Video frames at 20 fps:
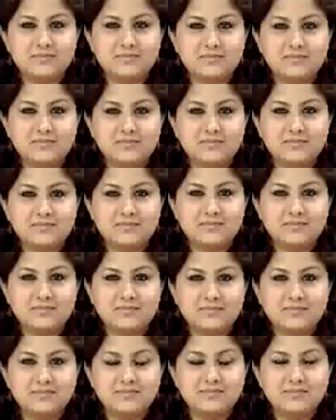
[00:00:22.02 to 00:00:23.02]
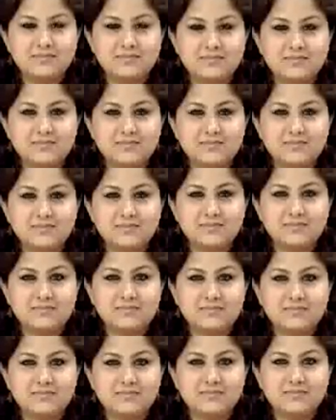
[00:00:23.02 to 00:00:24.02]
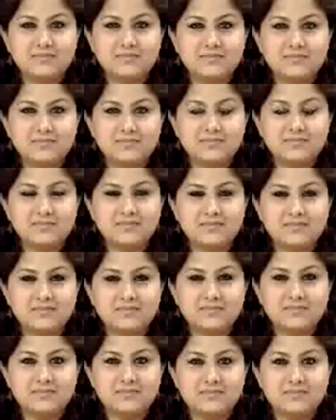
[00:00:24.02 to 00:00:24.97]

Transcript: The person shown says nothing.